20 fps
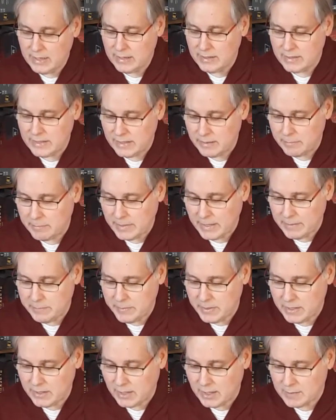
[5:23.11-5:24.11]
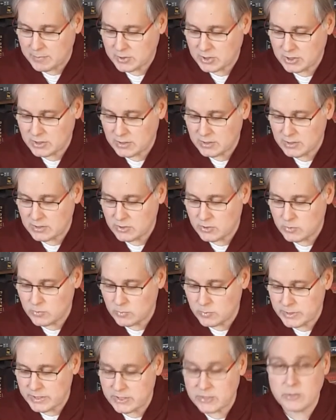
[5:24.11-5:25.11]
then it might be an option to
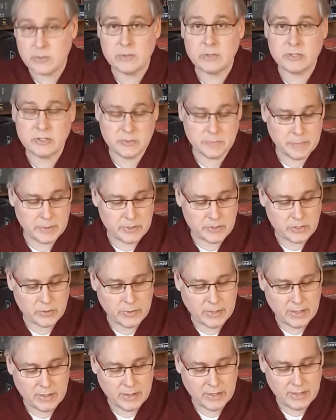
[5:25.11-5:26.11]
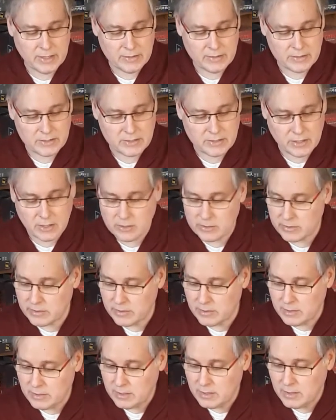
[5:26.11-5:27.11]
research spirituality at the start,